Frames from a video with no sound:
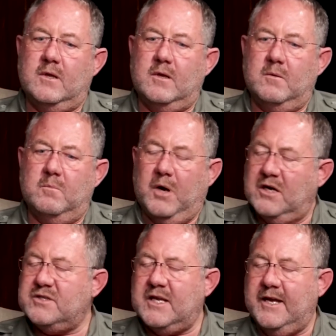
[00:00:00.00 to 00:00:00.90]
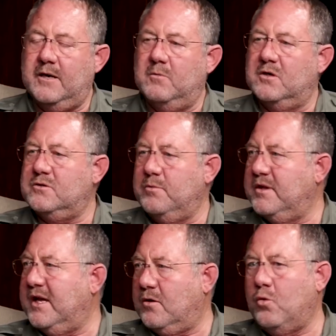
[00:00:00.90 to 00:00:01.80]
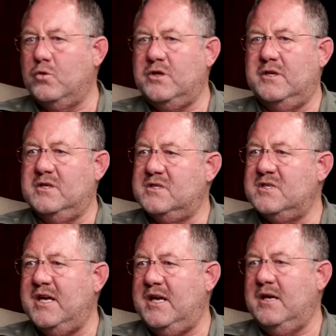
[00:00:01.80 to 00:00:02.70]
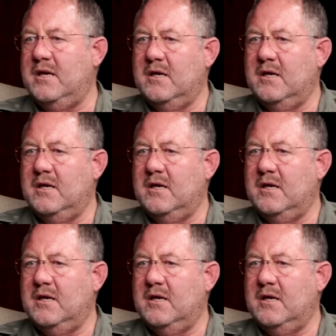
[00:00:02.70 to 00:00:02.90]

Most animals, when they're caught in a snare,